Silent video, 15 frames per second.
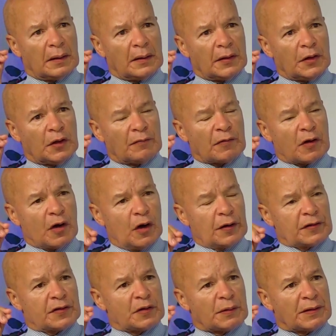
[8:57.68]
you've
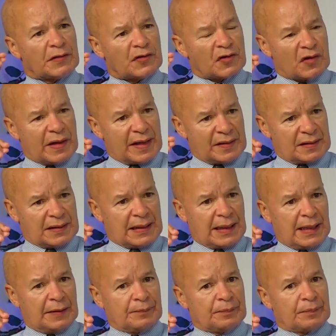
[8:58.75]
got to address
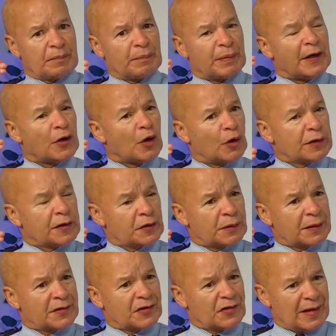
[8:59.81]
that. But in order to
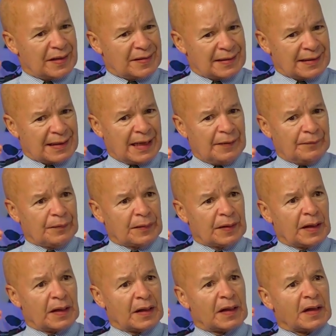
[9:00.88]
address that,
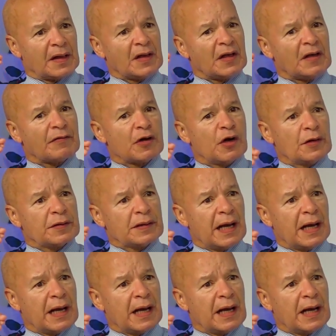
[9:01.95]
you've got to